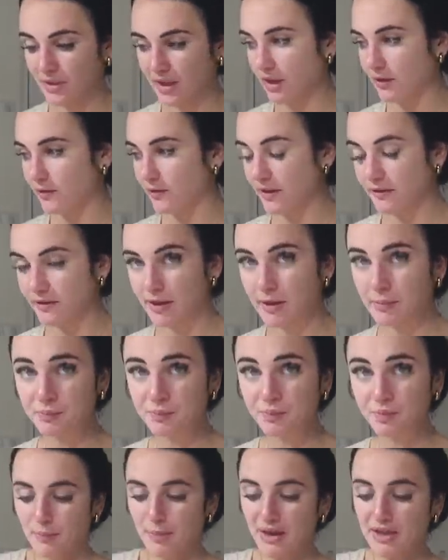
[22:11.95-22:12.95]
if even
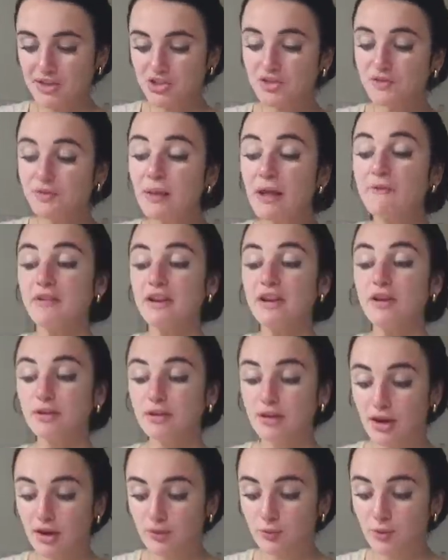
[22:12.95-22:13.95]
but just from that video
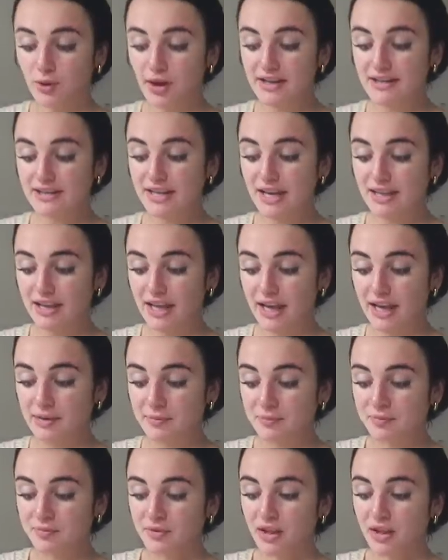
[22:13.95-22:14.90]
alone where I said like